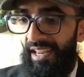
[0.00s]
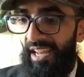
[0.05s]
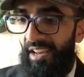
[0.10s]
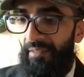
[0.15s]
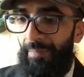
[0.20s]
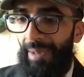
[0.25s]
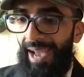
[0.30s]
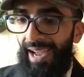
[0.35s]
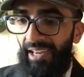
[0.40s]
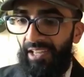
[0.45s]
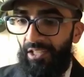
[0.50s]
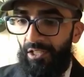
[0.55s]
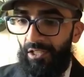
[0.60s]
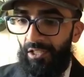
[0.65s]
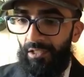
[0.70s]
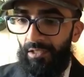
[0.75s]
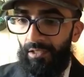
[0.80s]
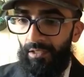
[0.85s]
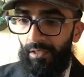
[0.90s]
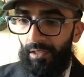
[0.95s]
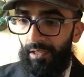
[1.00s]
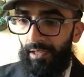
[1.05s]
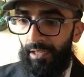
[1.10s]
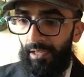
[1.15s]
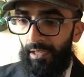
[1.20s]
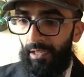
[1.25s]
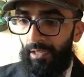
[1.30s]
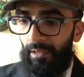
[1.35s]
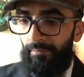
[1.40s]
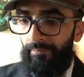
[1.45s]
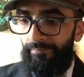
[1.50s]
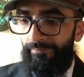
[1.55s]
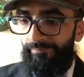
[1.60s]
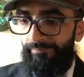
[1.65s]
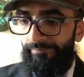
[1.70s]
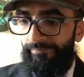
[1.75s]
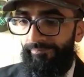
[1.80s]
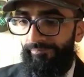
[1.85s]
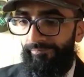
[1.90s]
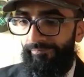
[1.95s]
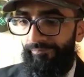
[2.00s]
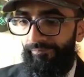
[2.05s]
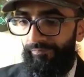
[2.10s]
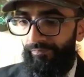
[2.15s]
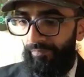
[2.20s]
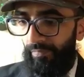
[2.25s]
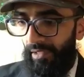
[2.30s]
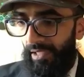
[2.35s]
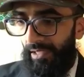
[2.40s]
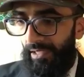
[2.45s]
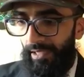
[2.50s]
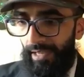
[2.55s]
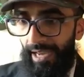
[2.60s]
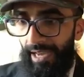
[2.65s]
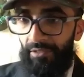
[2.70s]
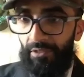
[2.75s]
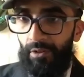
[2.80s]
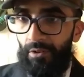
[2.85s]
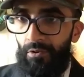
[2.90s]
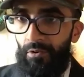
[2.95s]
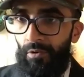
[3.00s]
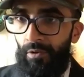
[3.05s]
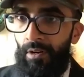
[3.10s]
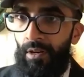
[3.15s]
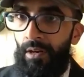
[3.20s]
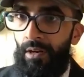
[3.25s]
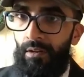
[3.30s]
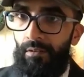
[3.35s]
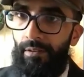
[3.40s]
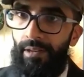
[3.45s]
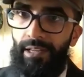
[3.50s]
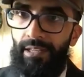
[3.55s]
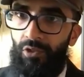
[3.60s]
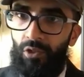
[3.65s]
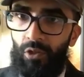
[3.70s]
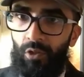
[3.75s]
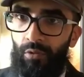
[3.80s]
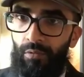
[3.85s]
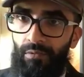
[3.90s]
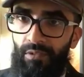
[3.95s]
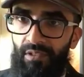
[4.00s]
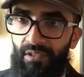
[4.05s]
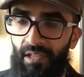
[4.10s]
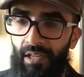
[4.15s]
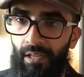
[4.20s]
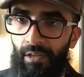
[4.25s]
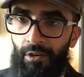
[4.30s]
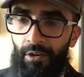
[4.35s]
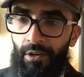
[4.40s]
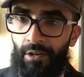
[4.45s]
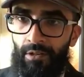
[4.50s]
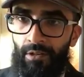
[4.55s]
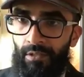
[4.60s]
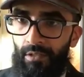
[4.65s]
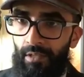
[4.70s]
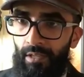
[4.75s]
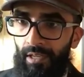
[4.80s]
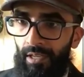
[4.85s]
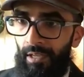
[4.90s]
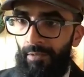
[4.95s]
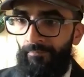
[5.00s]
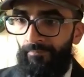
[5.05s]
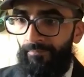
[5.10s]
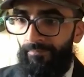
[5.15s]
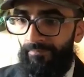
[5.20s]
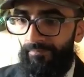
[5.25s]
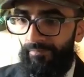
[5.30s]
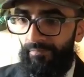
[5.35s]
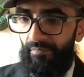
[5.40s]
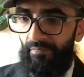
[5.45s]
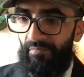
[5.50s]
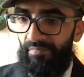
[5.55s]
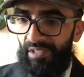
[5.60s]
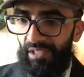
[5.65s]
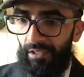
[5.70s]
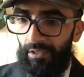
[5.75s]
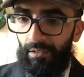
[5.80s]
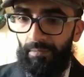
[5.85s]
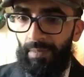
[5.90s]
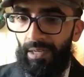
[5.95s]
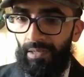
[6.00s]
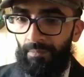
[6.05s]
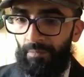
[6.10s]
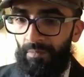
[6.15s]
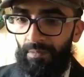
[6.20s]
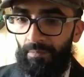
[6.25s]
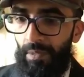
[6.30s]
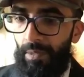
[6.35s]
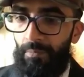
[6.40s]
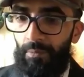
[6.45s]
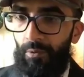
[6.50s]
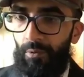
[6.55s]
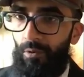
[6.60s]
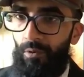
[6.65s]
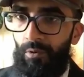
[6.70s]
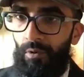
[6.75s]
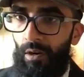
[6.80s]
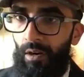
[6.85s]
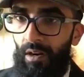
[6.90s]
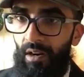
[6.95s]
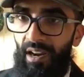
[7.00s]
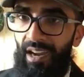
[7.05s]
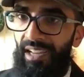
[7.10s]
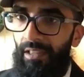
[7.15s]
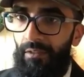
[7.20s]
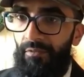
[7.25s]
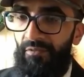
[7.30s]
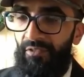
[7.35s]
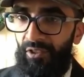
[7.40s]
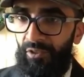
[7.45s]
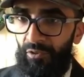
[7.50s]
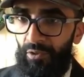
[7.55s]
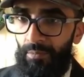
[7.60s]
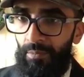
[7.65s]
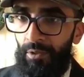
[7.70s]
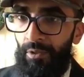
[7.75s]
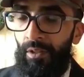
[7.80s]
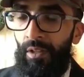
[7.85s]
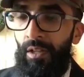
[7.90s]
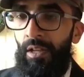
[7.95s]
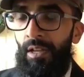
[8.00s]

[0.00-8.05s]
have packages at their door, right? So seniors, single moms, people who are highly vulnerable,